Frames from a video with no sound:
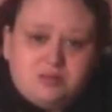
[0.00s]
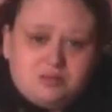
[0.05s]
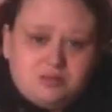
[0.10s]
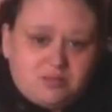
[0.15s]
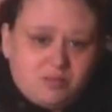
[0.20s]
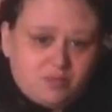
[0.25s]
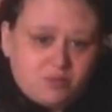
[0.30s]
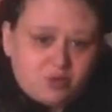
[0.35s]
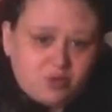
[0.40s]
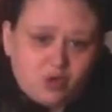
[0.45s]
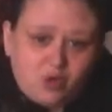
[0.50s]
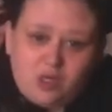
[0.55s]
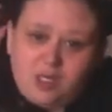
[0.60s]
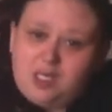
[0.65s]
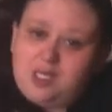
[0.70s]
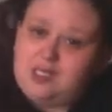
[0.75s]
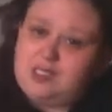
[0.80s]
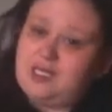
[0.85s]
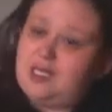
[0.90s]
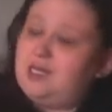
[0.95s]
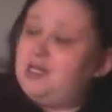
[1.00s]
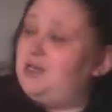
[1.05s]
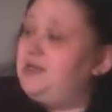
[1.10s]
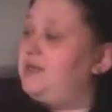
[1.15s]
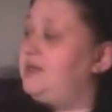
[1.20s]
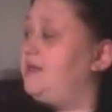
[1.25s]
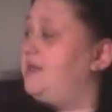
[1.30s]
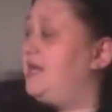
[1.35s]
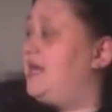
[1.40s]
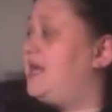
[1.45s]
I'm sorry you didn't
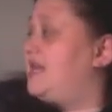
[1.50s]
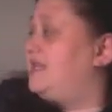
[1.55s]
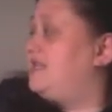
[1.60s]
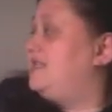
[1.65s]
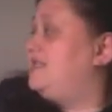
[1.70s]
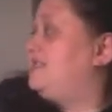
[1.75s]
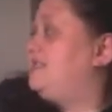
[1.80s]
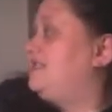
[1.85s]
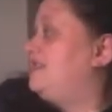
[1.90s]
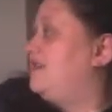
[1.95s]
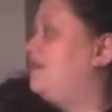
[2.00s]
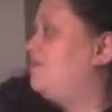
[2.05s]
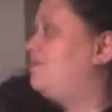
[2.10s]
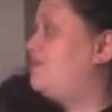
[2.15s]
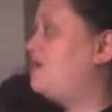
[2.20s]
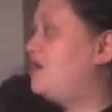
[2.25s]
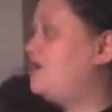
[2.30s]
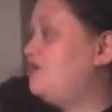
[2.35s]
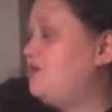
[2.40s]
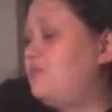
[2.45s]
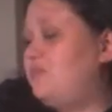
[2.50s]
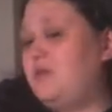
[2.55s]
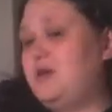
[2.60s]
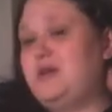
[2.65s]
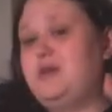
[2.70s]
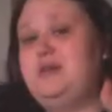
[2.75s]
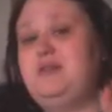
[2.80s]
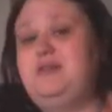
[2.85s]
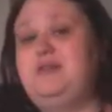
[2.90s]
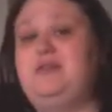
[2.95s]
really get to see her much,
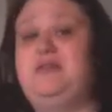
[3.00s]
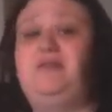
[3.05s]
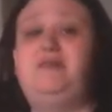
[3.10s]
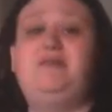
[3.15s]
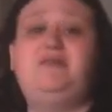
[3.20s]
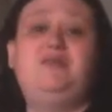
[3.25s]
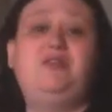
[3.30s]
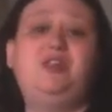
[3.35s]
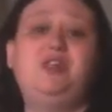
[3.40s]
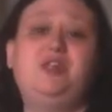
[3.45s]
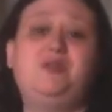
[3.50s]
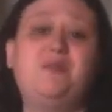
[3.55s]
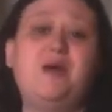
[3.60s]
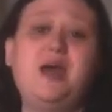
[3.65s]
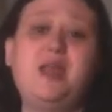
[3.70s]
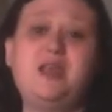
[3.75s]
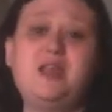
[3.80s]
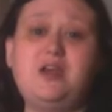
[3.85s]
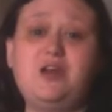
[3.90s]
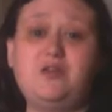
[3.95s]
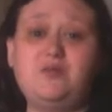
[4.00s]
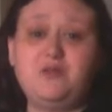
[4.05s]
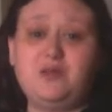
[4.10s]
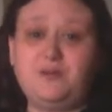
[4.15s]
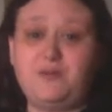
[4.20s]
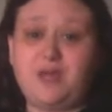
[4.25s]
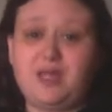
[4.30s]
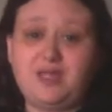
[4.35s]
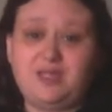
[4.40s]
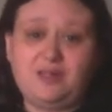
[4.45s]
but she's been in her wee
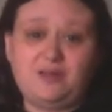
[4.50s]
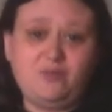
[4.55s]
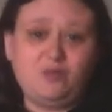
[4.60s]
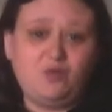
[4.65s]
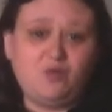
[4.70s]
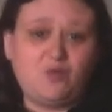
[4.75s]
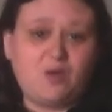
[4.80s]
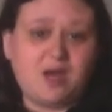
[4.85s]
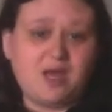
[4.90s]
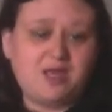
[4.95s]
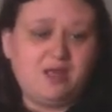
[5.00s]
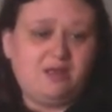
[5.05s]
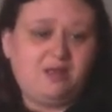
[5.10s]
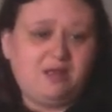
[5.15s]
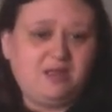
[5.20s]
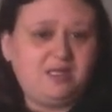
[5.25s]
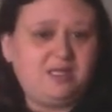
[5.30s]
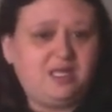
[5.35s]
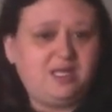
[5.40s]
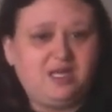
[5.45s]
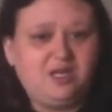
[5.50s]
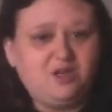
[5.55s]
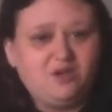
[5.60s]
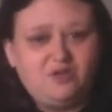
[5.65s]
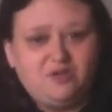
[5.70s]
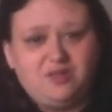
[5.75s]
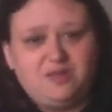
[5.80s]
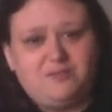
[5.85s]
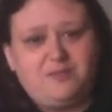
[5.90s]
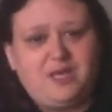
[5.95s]
bed and I'm not wanting to like take her
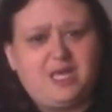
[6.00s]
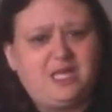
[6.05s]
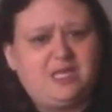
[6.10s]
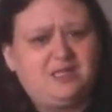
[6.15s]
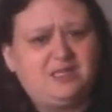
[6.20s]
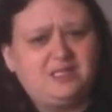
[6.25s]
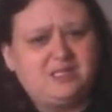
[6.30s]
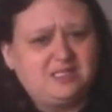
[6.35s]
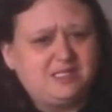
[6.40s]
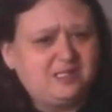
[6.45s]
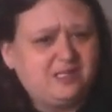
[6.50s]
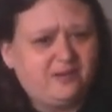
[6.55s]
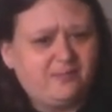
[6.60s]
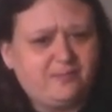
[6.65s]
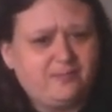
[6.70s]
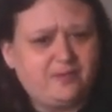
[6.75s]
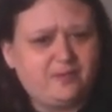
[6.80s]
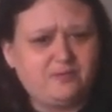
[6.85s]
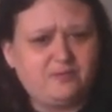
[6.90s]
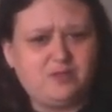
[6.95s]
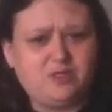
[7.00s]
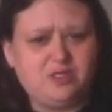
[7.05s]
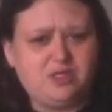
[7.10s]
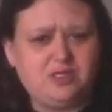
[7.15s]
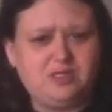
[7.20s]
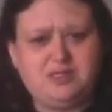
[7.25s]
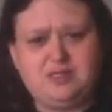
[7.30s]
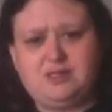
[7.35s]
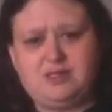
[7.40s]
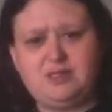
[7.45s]
out the bed and disturb her when
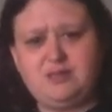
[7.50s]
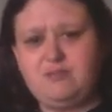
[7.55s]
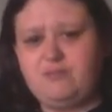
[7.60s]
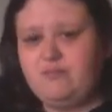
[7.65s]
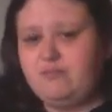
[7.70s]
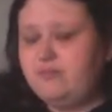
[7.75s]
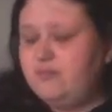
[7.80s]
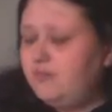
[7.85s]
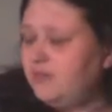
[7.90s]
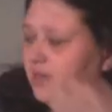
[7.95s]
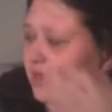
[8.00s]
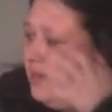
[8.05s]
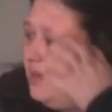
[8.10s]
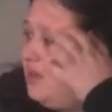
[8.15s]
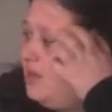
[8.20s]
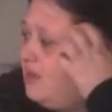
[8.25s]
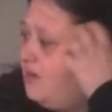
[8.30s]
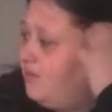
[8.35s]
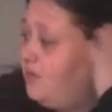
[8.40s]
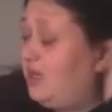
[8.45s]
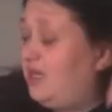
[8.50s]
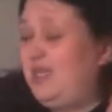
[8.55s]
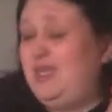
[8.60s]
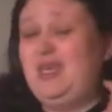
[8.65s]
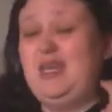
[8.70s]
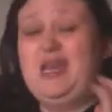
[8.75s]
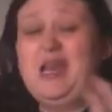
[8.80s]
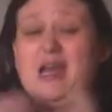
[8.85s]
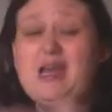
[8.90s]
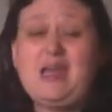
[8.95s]
she's sleeping. because
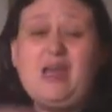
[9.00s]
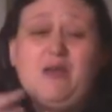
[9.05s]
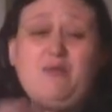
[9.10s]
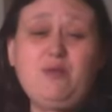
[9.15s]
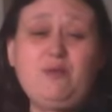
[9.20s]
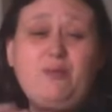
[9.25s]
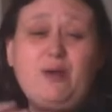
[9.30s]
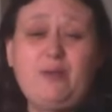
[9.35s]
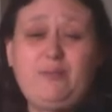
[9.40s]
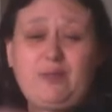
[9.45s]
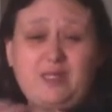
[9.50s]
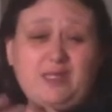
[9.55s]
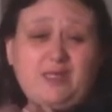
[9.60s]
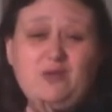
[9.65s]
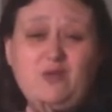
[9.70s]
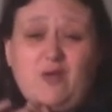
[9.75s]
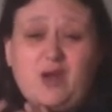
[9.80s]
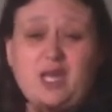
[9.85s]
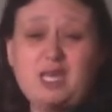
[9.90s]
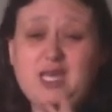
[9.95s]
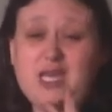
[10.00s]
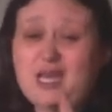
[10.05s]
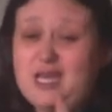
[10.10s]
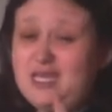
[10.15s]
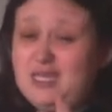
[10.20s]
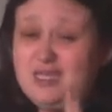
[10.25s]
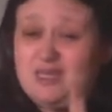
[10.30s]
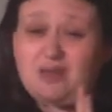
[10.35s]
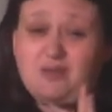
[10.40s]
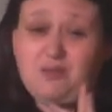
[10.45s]
then I get a wee bit of peace and quiet and I
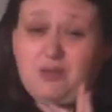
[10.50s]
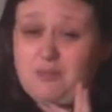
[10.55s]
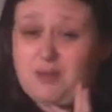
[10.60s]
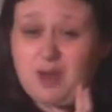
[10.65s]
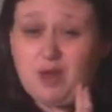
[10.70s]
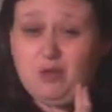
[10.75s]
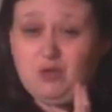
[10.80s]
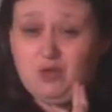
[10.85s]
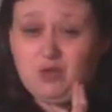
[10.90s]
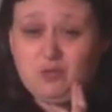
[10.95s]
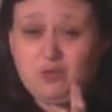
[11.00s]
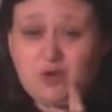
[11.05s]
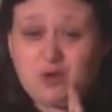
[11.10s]
can do a wee bit of housework